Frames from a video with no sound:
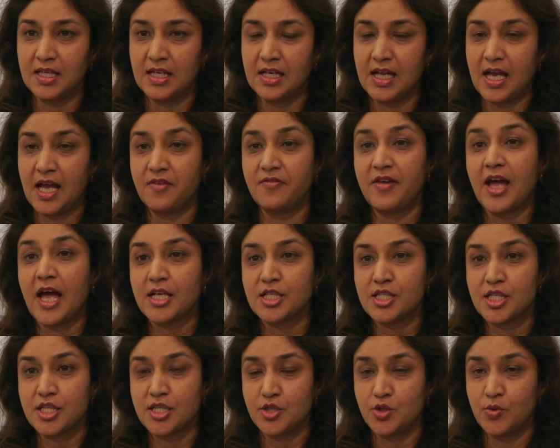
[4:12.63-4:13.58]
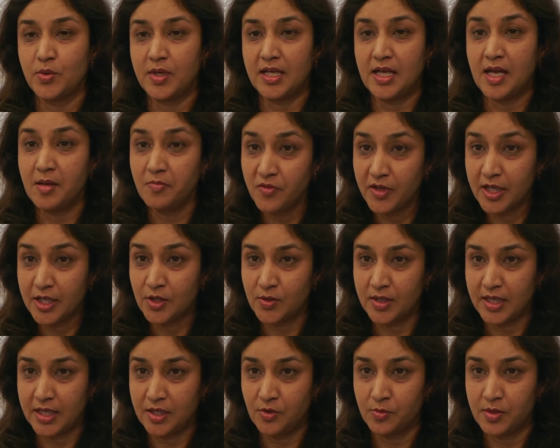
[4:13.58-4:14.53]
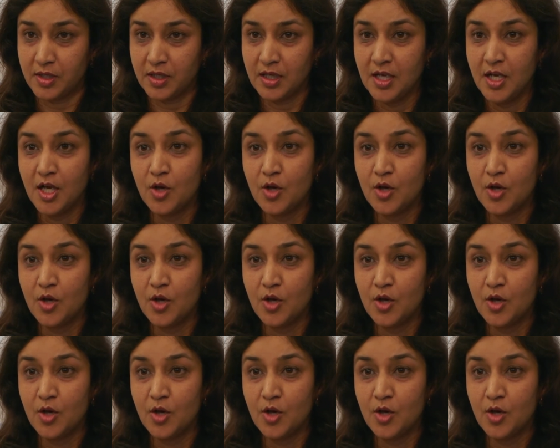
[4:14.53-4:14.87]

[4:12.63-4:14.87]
can have access to an MVNO network,